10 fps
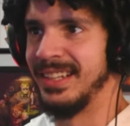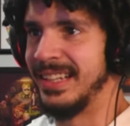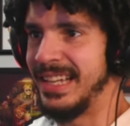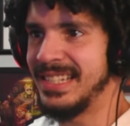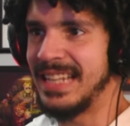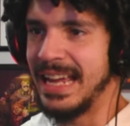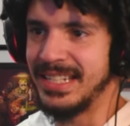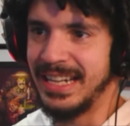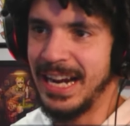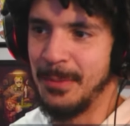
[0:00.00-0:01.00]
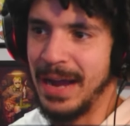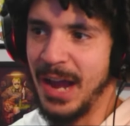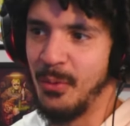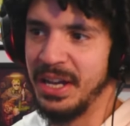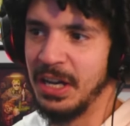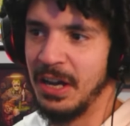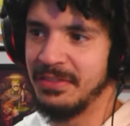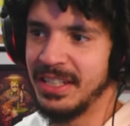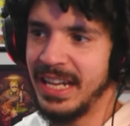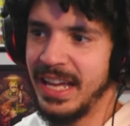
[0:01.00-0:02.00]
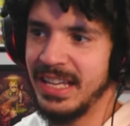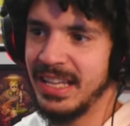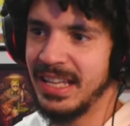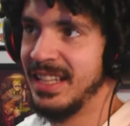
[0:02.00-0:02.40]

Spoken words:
He's snatching everybody wig off today.